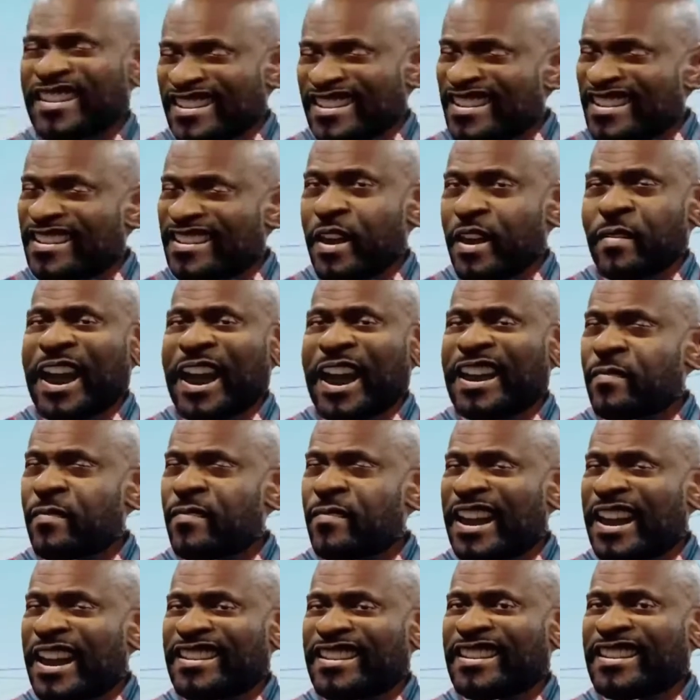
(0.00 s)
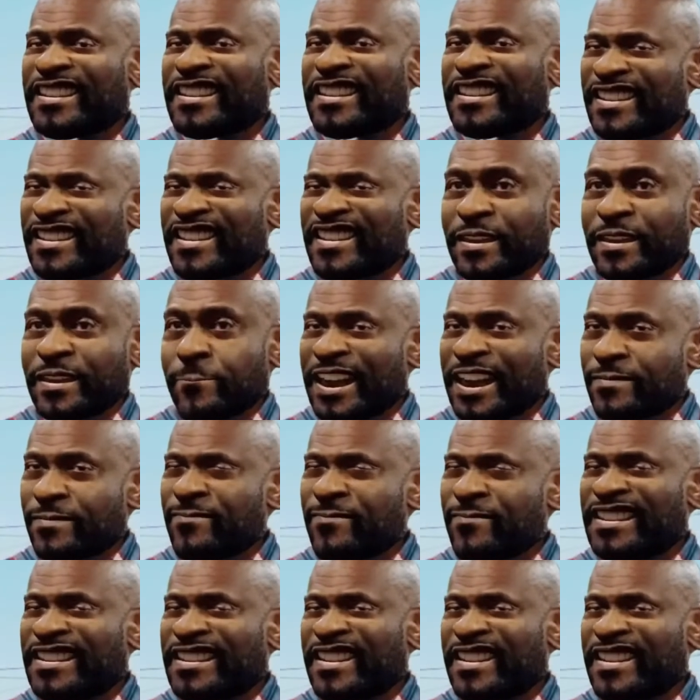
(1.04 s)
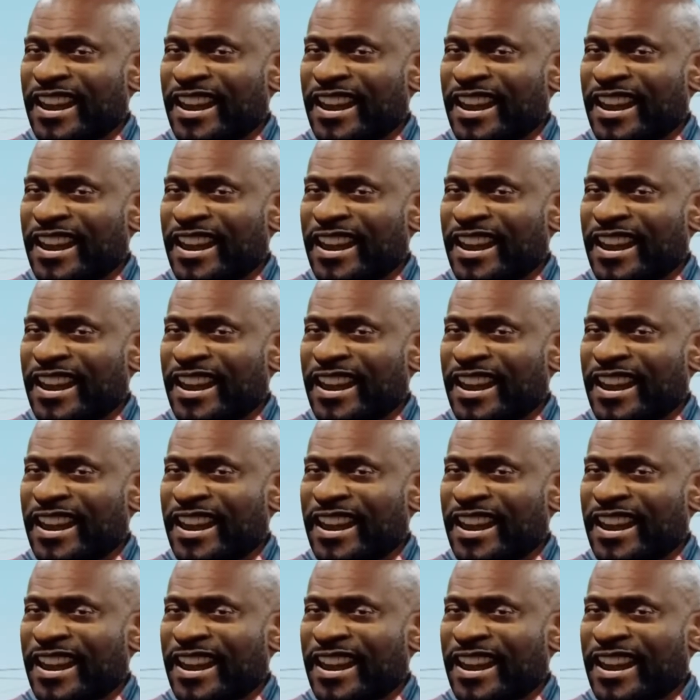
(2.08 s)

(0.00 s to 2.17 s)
your ass back in the kitchen and make me a sandwich.